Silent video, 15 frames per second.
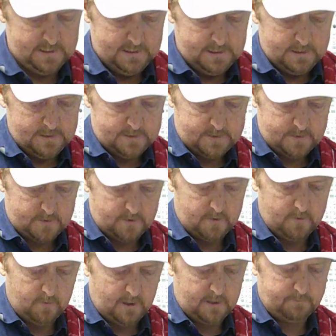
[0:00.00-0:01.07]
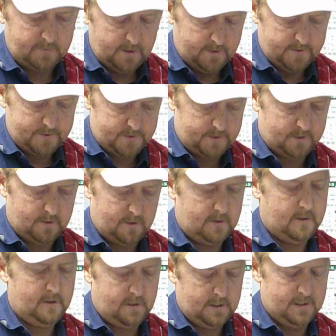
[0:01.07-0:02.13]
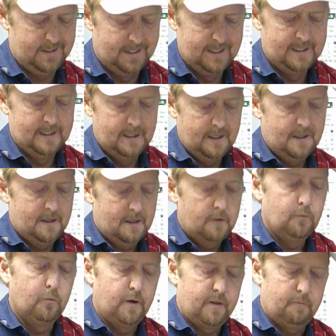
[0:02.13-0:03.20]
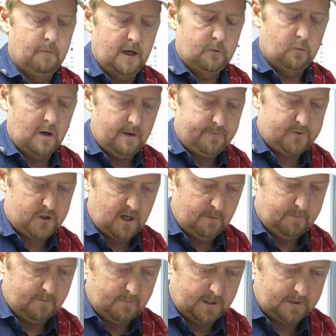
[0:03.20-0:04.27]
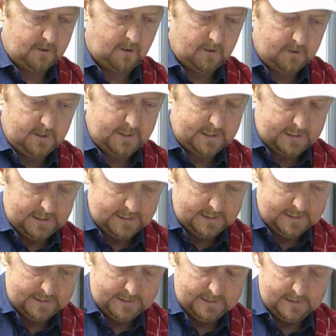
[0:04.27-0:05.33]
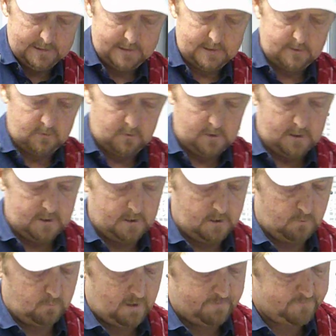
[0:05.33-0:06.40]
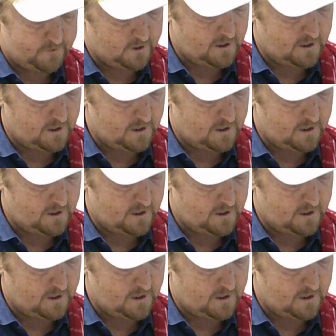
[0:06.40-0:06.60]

So I'm going to start with my rough chop of my garlic. Rough chop